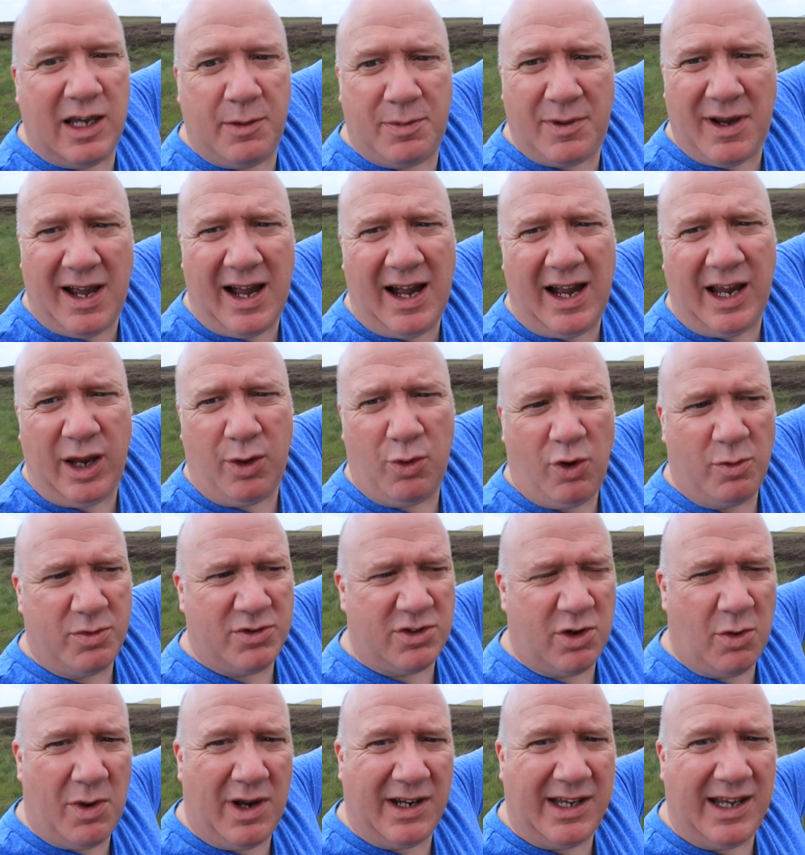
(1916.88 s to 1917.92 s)
keep it higher up
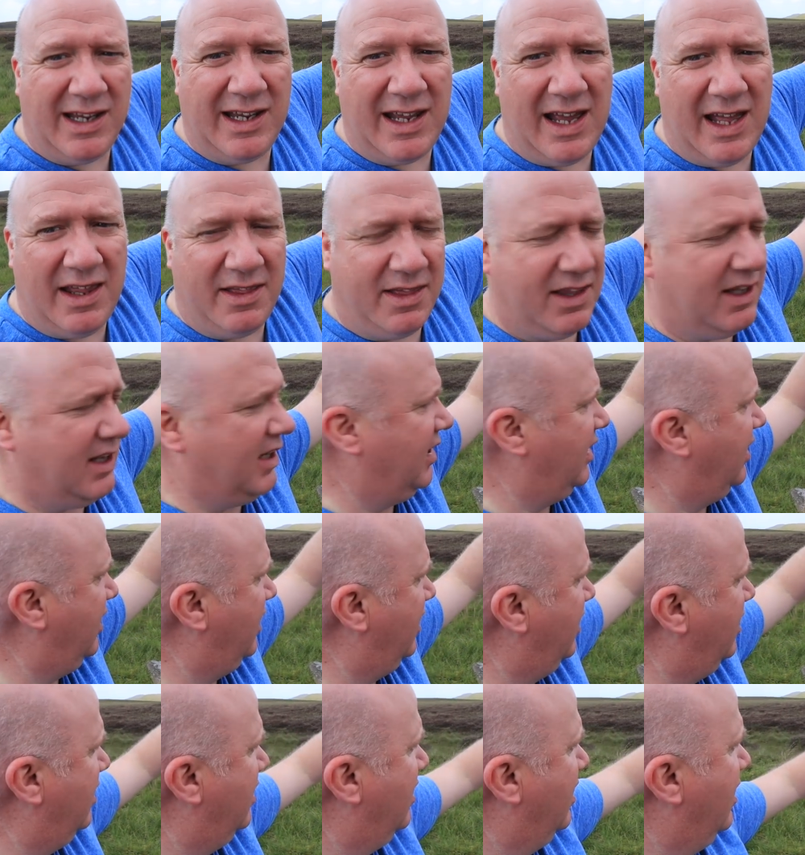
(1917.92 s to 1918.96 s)
so I can get
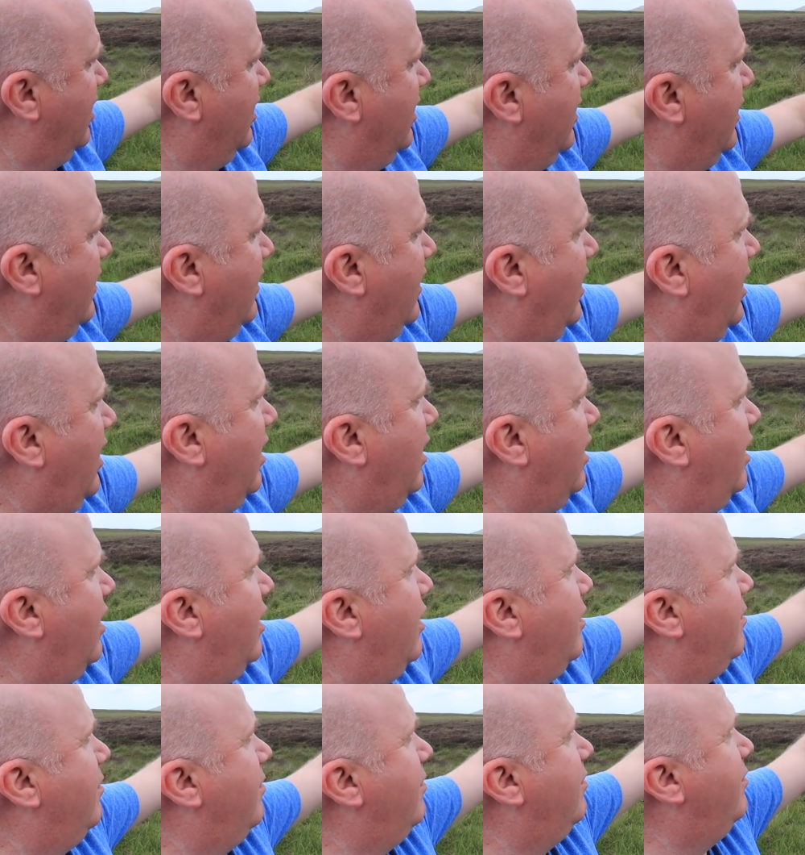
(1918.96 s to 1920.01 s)
the
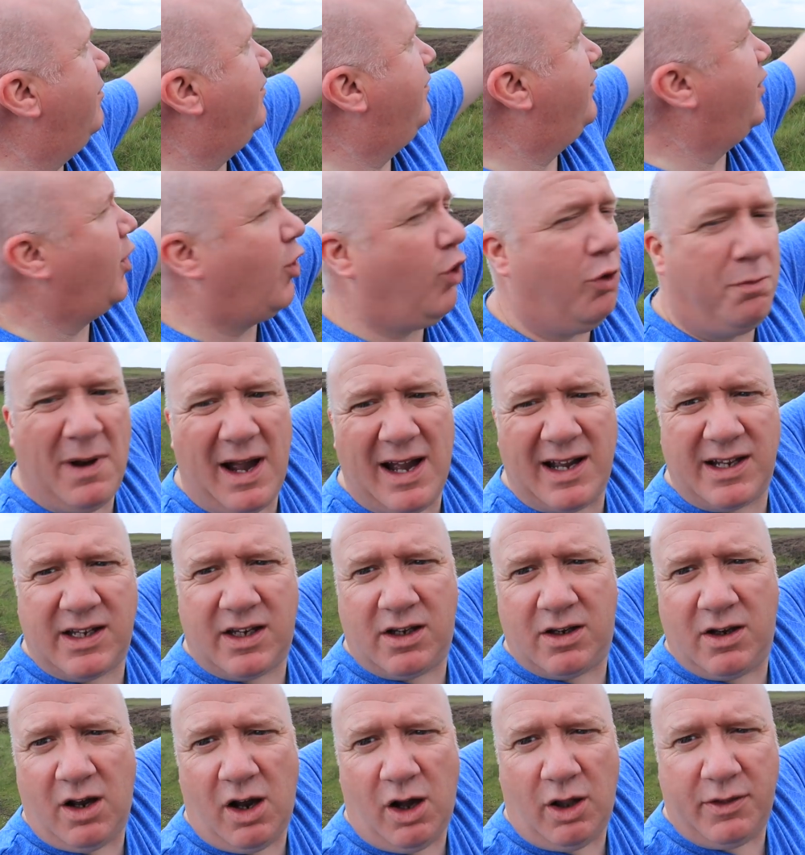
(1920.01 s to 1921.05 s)

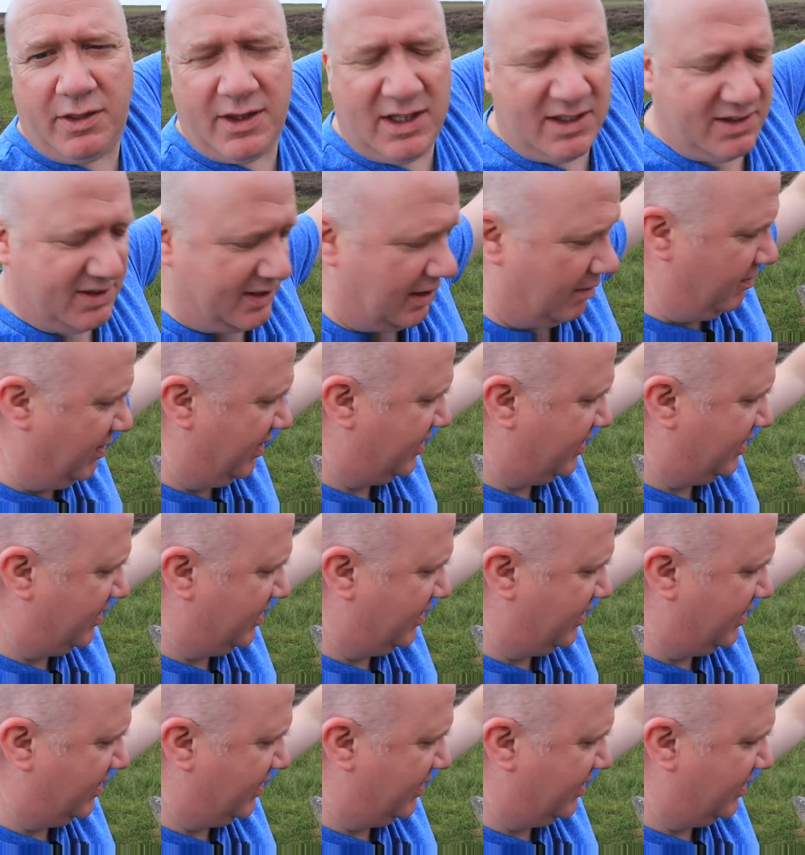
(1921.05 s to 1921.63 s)
fallback on this 10